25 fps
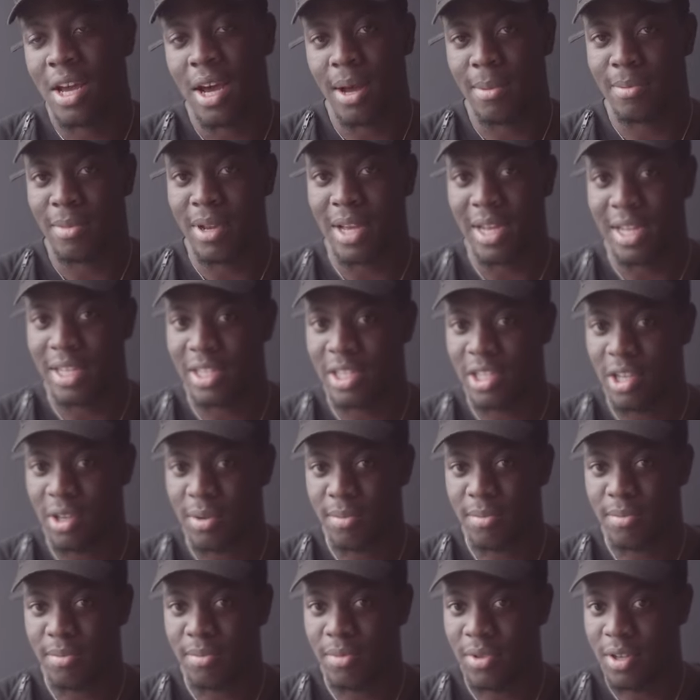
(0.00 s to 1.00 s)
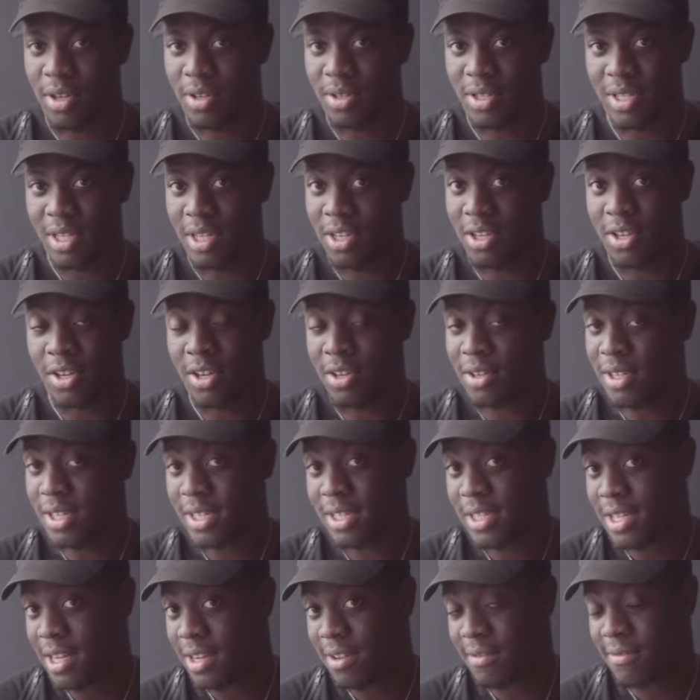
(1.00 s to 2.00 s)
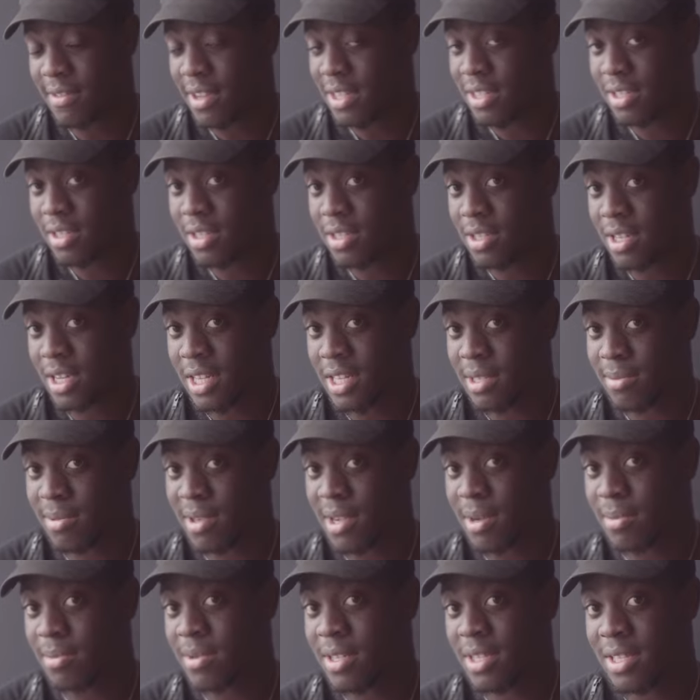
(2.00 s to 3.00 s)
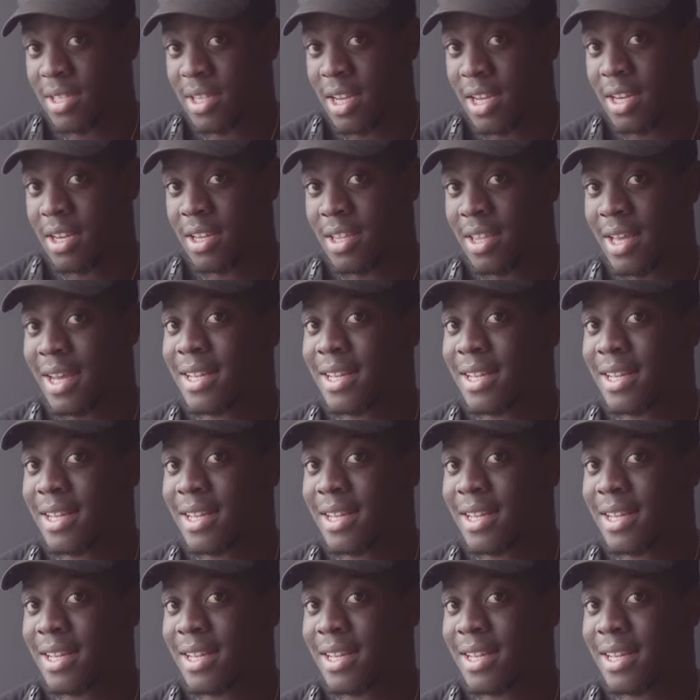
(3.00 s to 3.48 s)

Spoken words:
I'm like, you don't need to study fashion design to become a designer.